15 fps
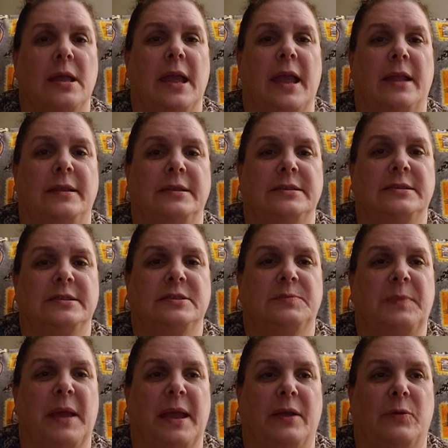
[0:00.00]
and this is
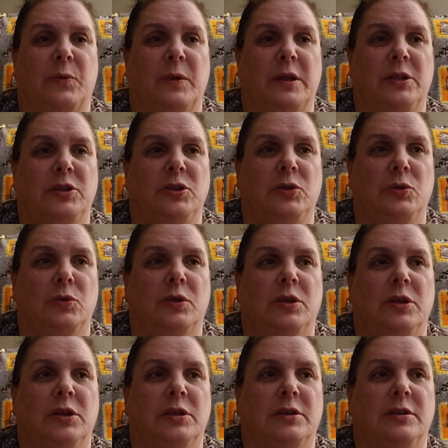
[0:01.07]
back when you
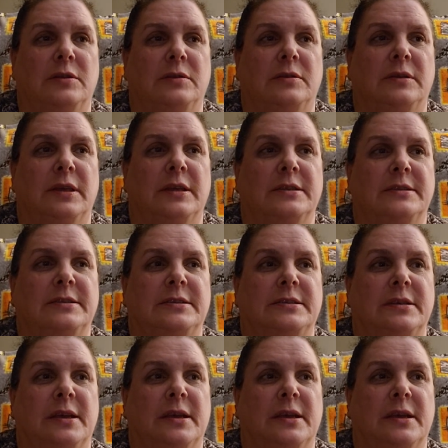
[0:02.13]
could get